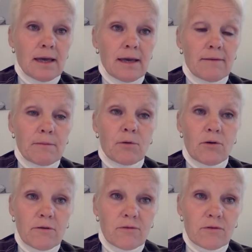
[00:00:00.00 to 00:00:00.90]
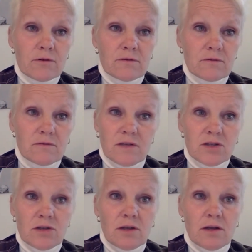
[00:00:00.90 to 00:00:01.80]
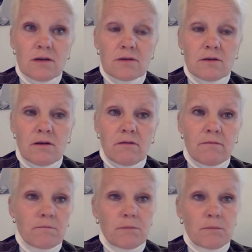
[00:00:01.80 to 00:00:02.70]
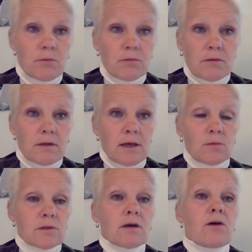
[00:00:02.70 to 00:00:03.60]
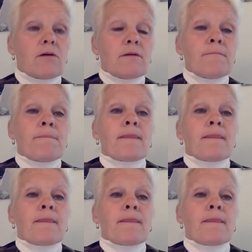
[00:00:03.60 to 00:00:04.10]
In the boreal forest region, there's a lot of people counting on